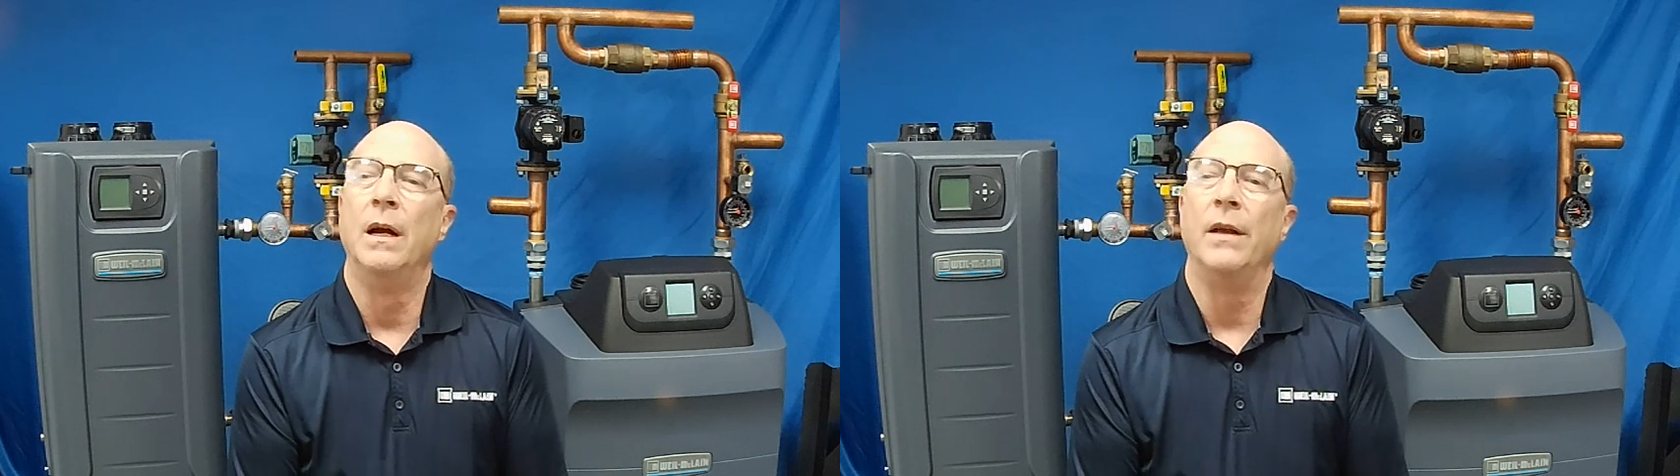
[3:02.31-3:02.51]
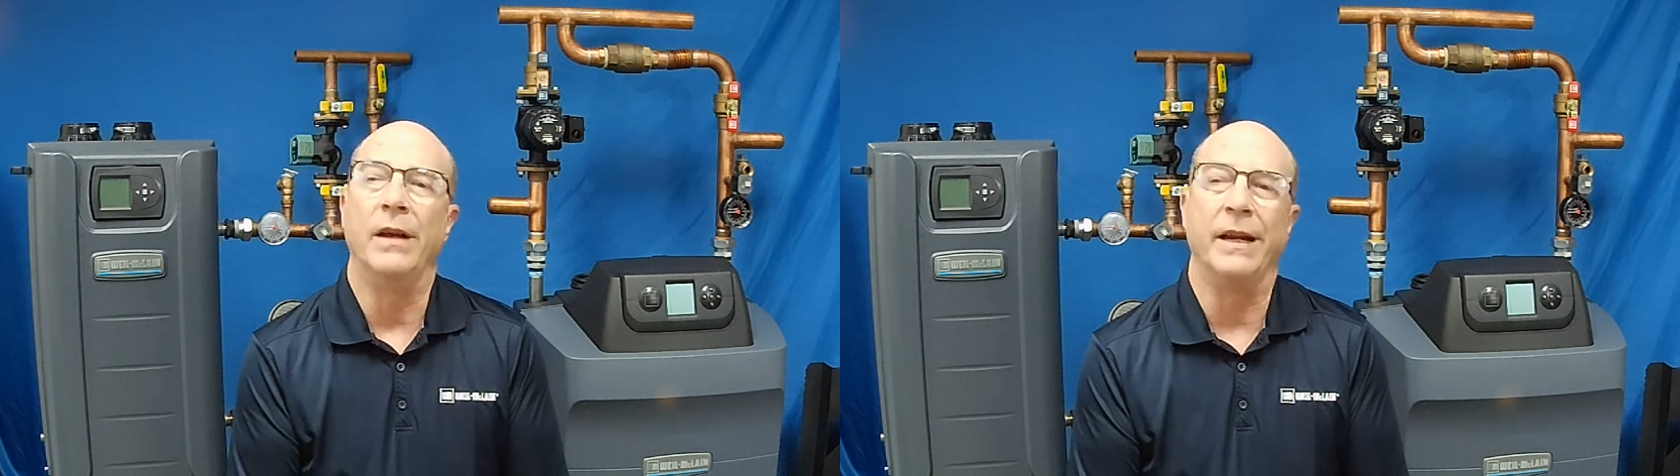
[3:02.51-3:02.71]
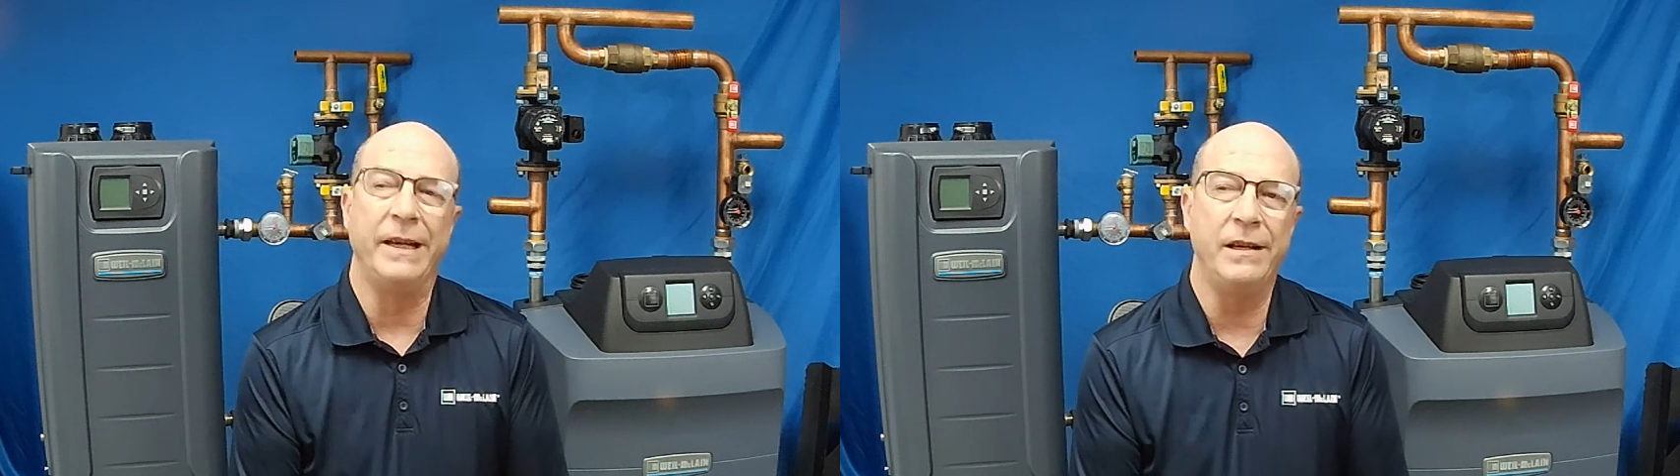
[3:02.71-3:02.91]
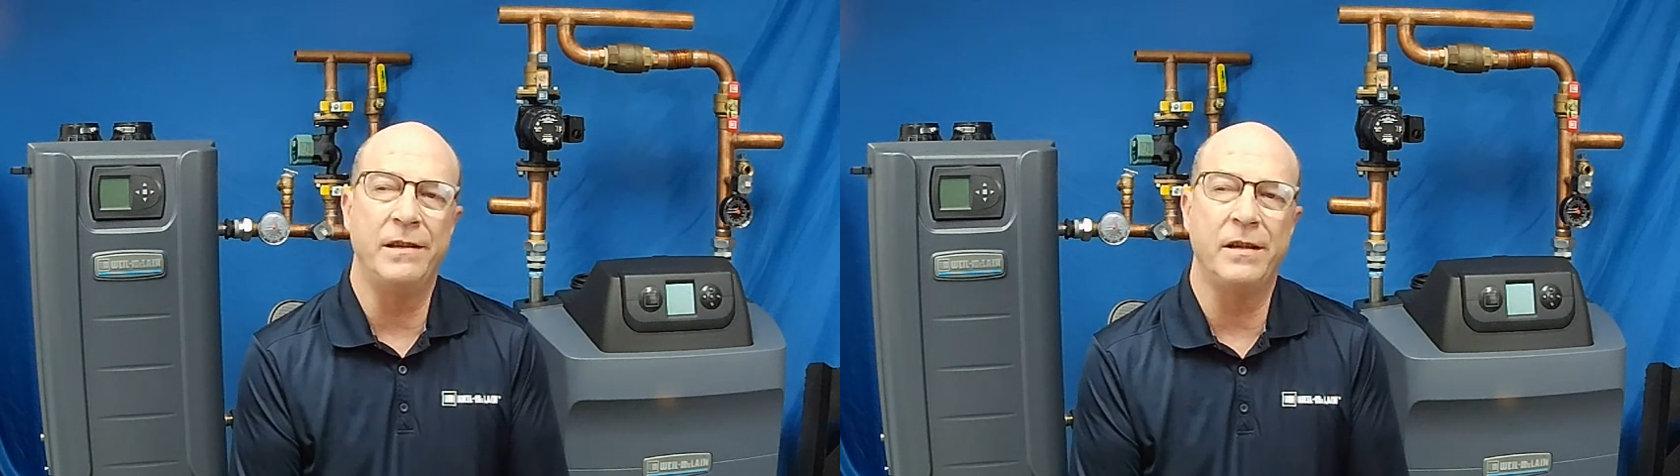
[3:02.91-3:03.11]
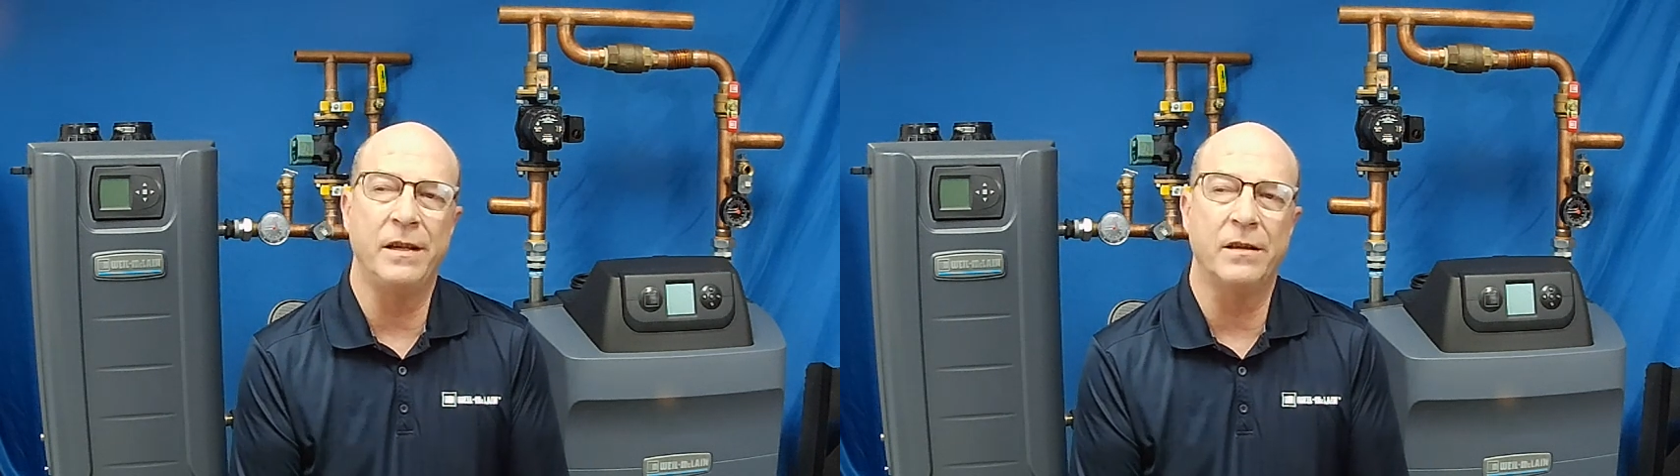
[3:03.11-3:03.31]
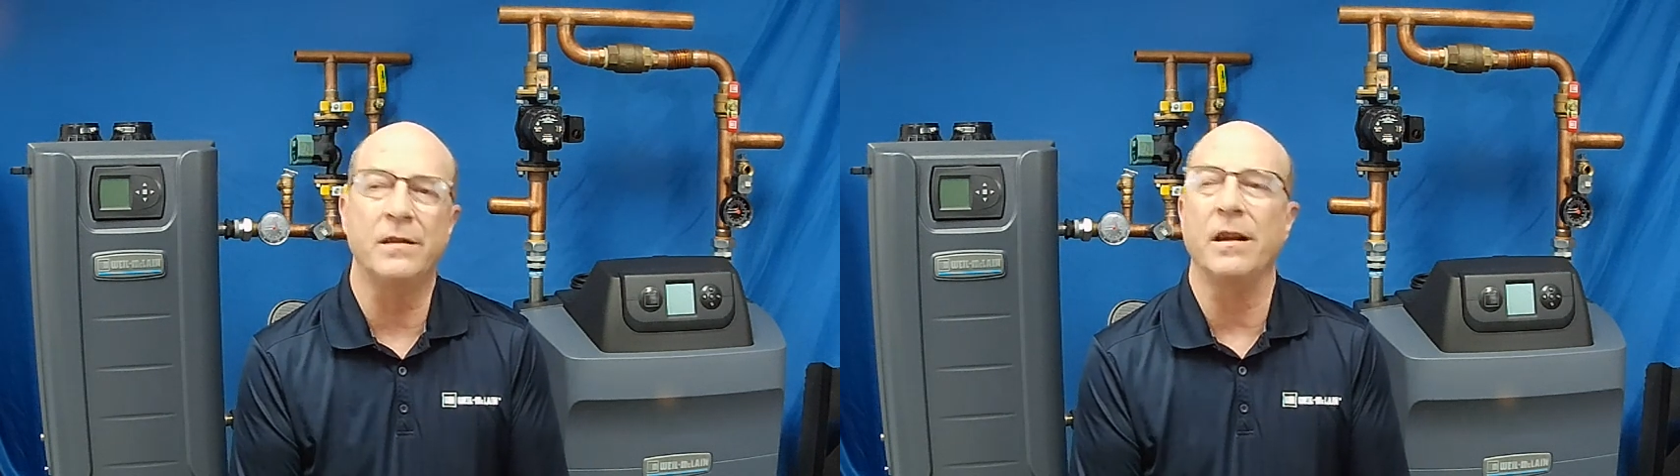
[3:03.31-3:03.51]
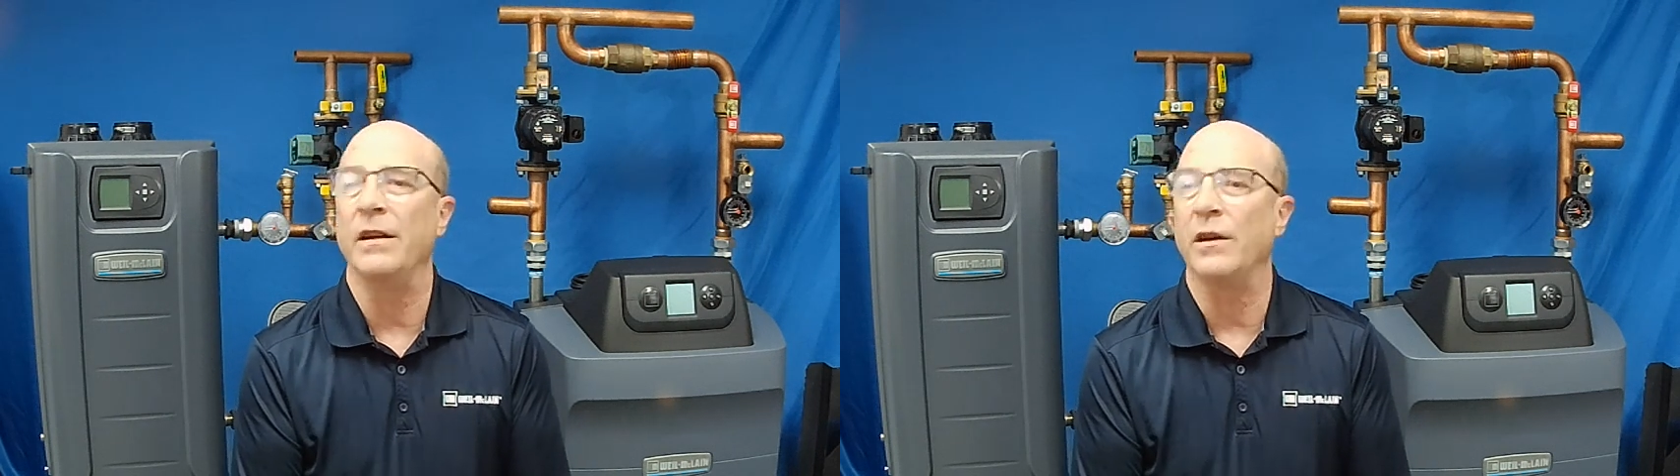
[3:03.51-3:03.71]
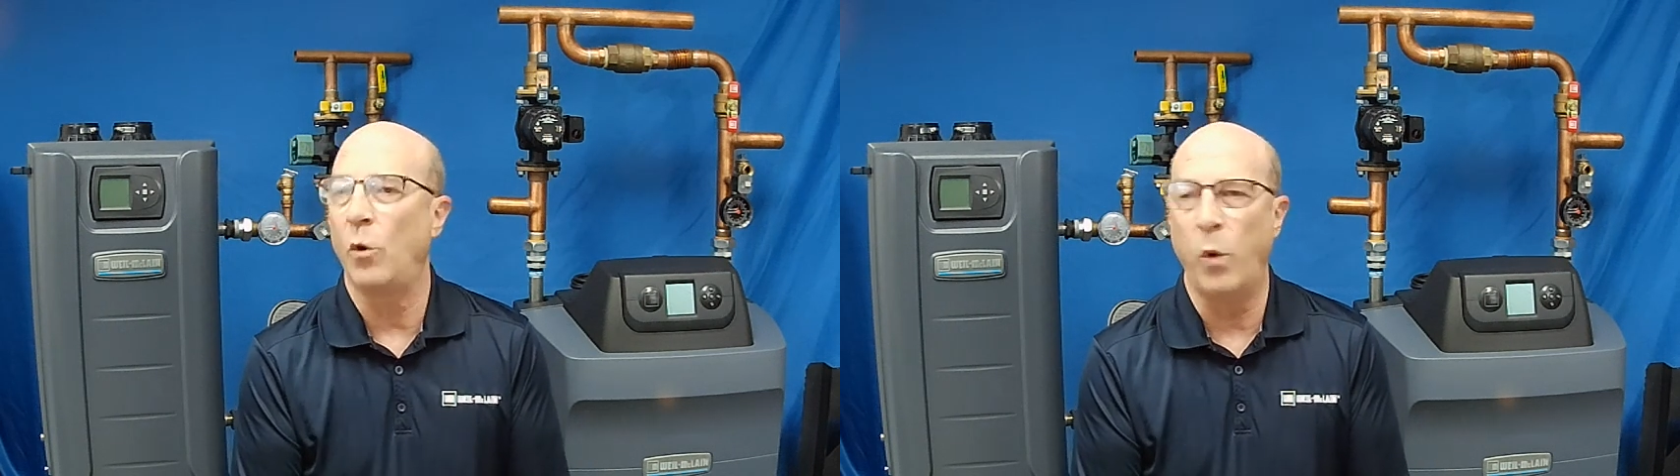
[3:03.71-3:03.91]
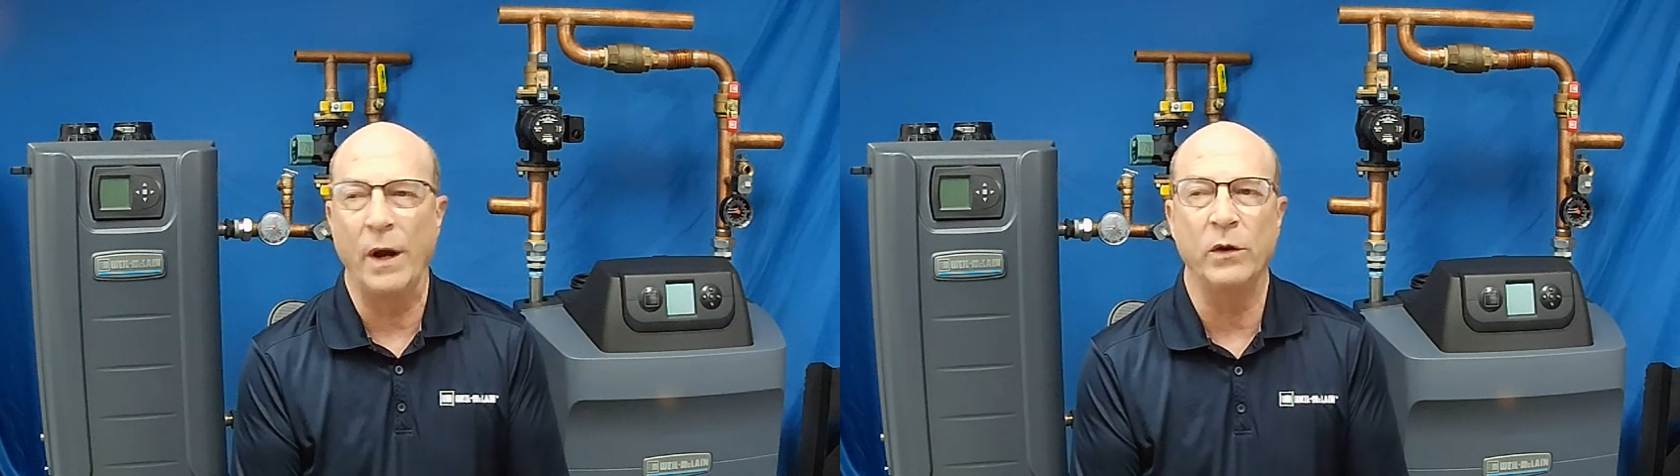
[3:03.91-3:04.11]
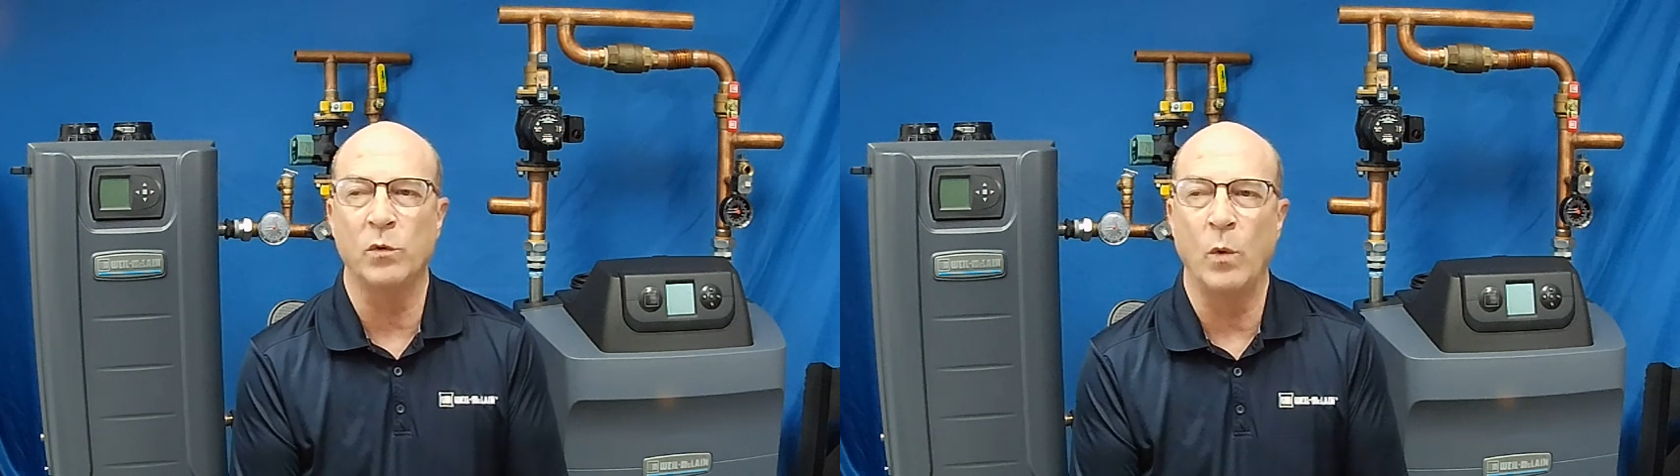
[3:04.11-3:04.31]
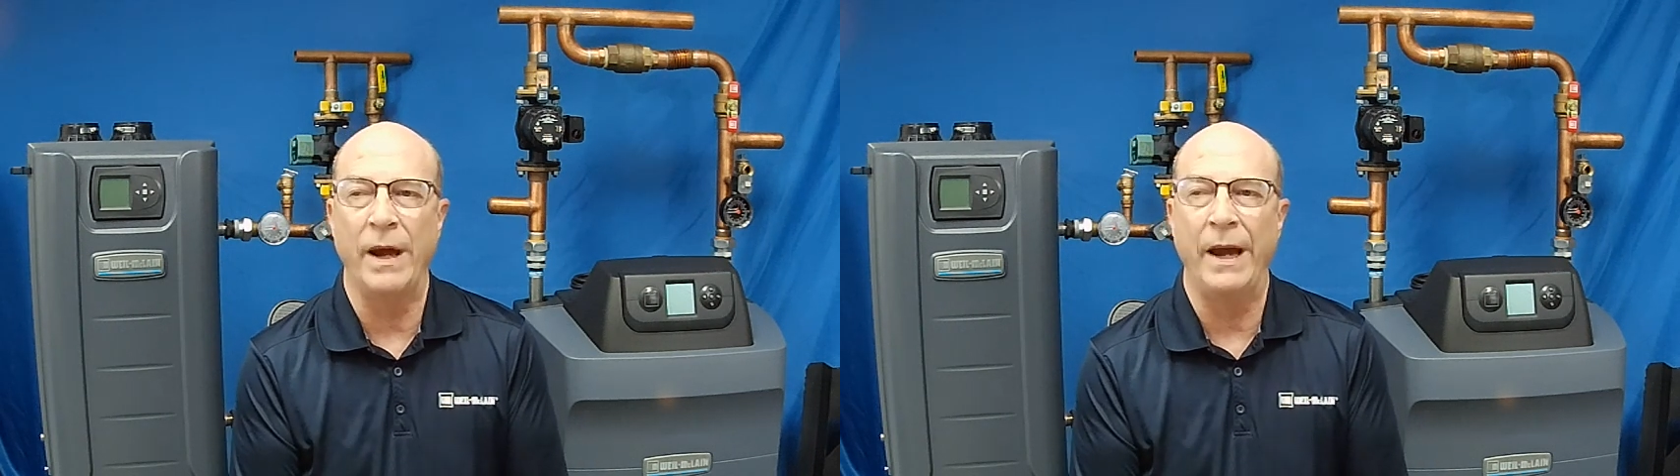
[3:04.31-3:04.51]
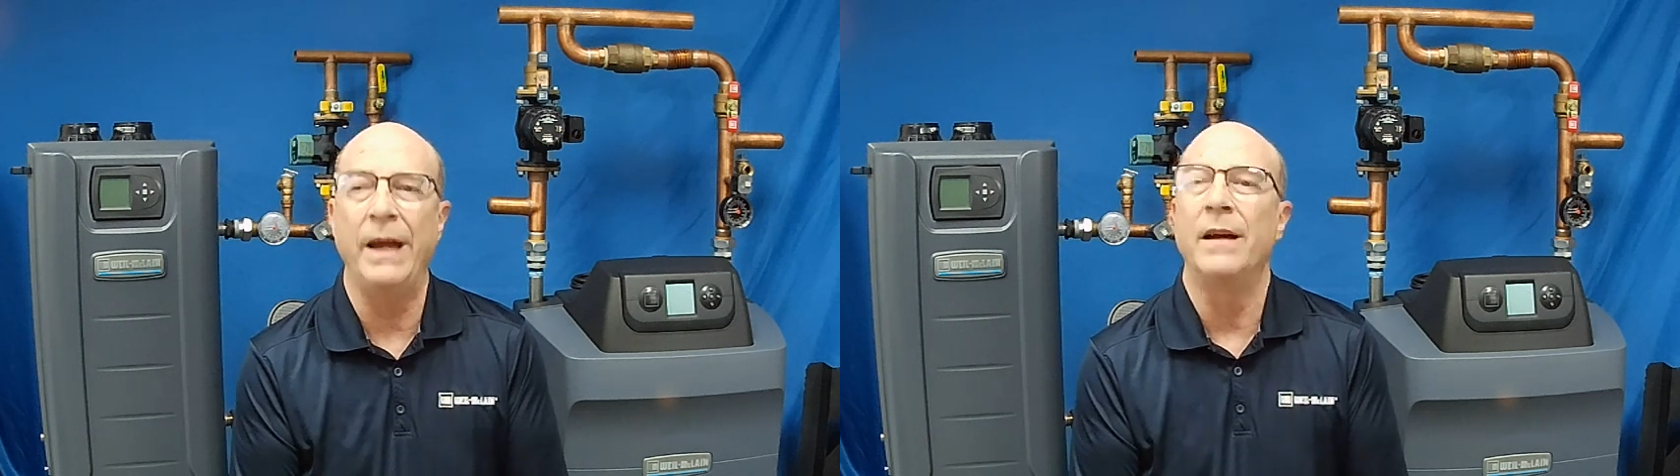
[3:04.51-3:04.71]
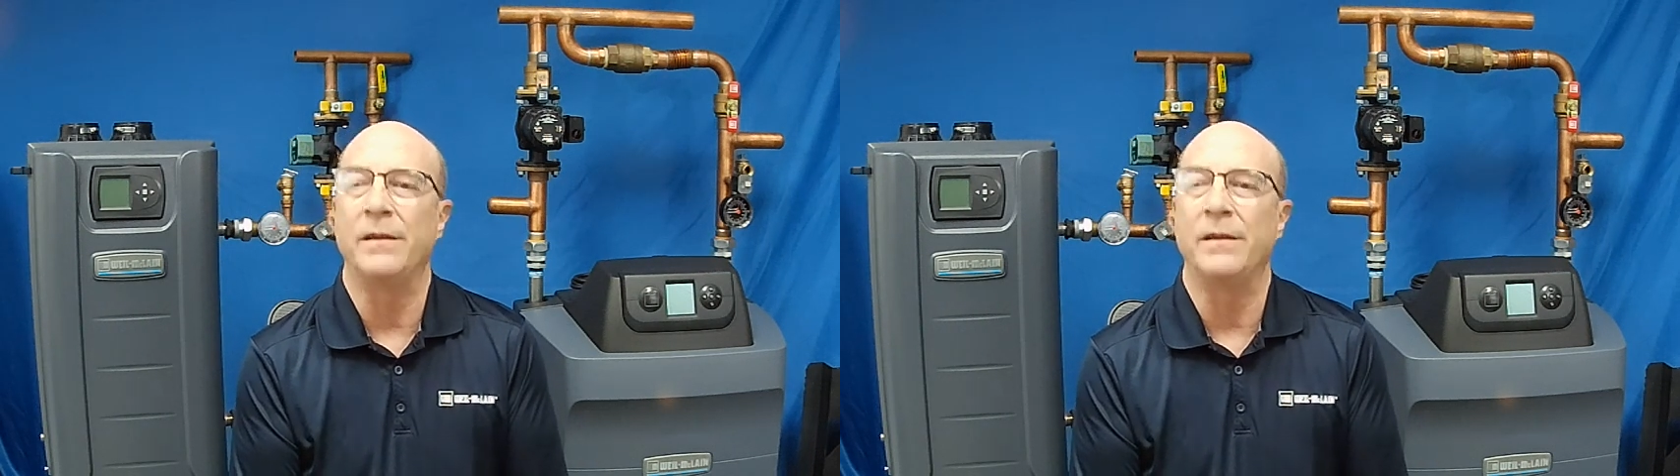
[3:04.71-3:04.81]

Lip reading: The easiest and quickest way